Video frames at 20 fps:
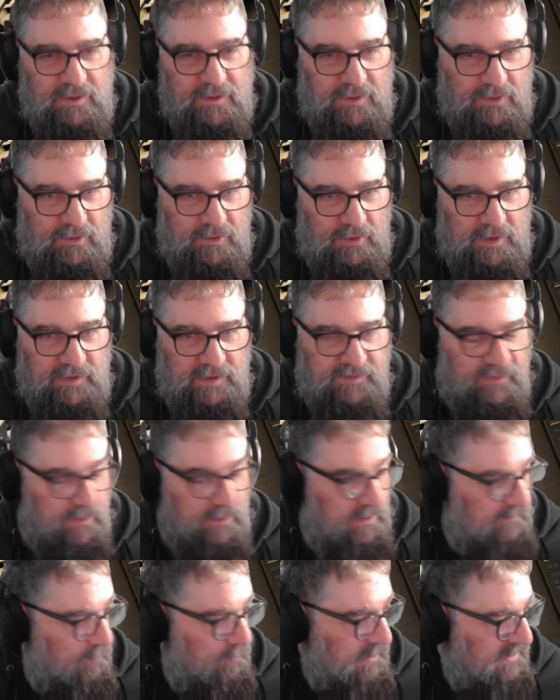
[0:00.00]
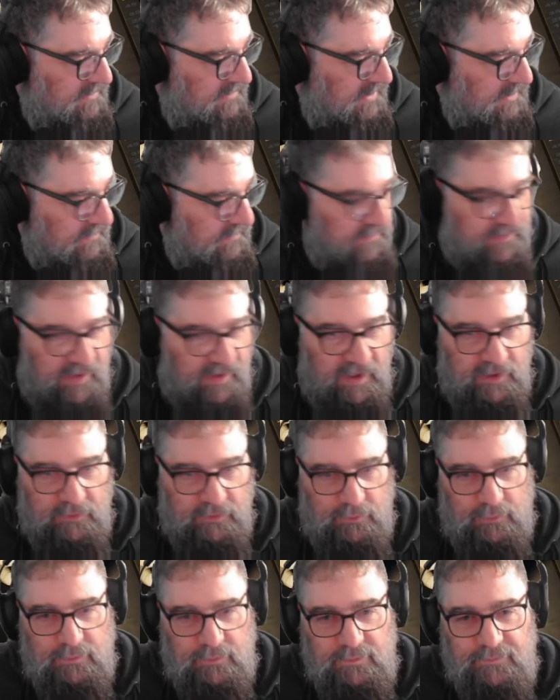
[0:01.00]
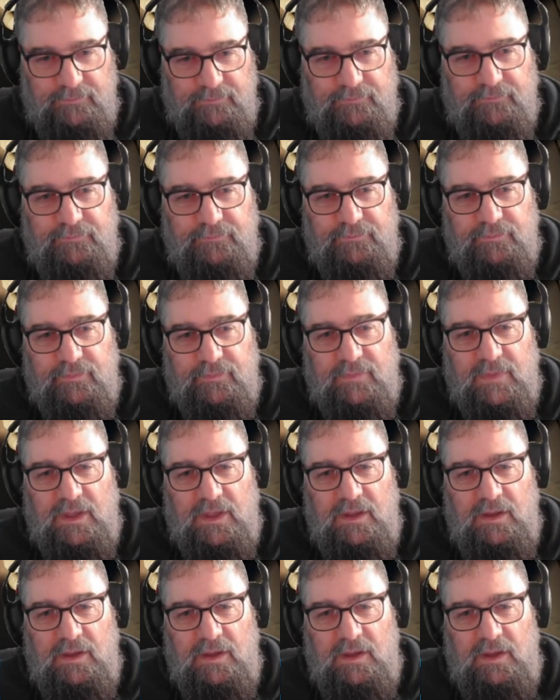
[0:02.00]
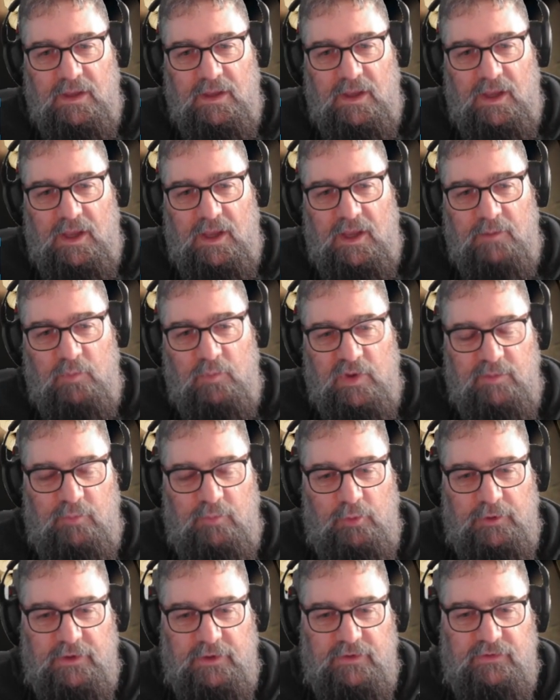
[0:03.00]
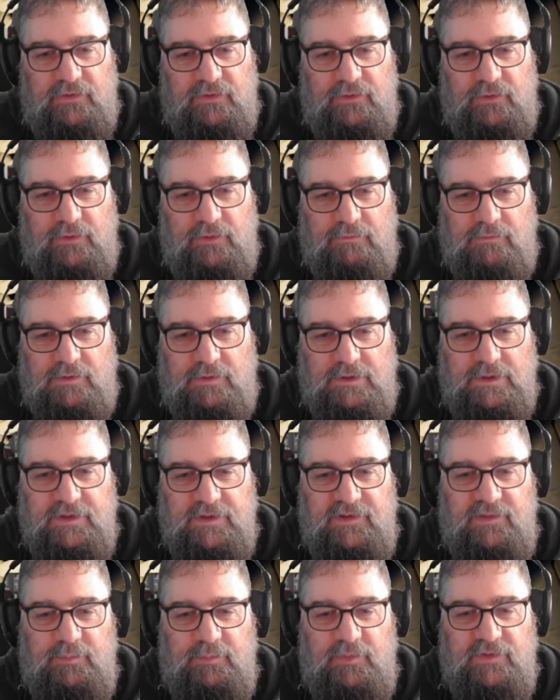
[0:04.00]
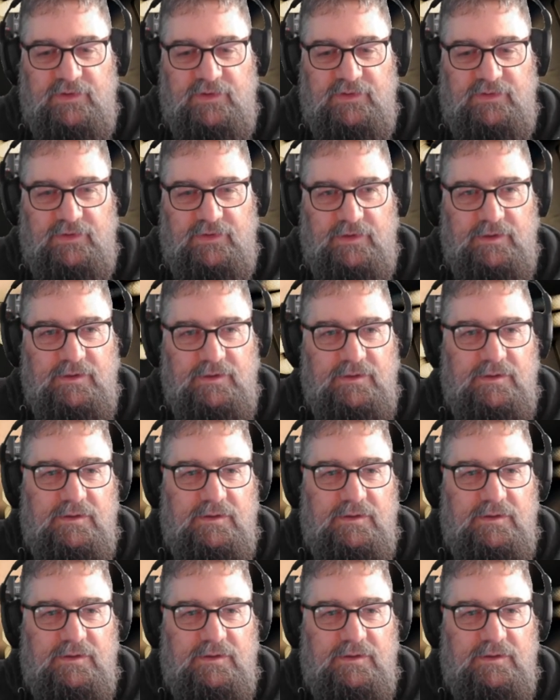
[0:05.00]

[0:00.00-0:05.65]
Alright, so if we take this handle and we put it to the release position,